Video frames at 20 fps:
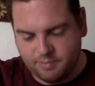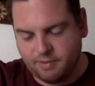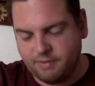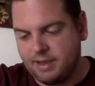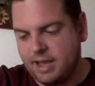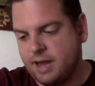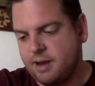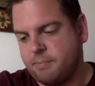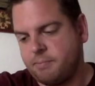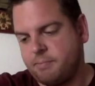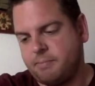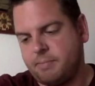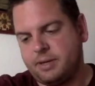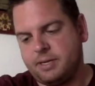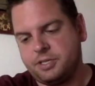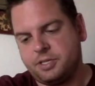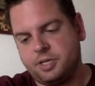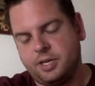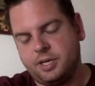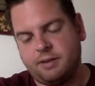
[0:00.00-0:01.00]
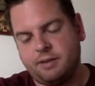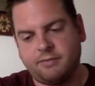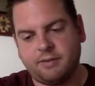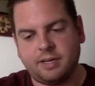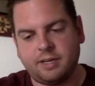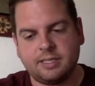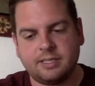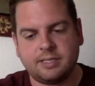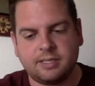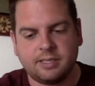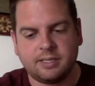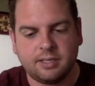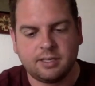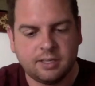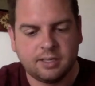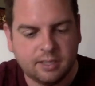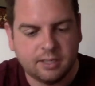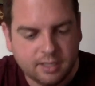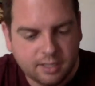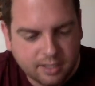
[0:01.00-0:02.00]
then we've got a bunch of different
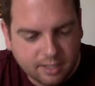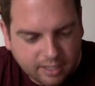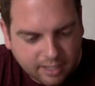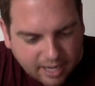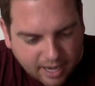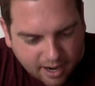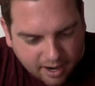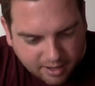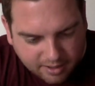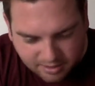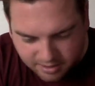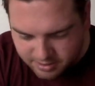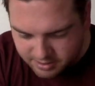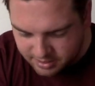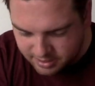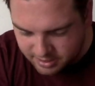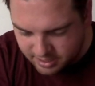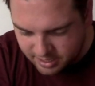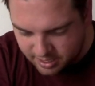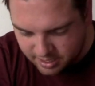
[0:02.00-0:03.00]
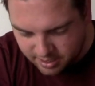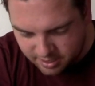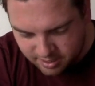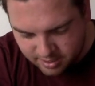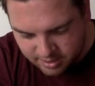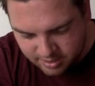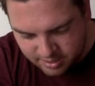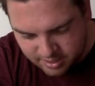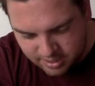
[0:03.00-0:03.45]
characters in here.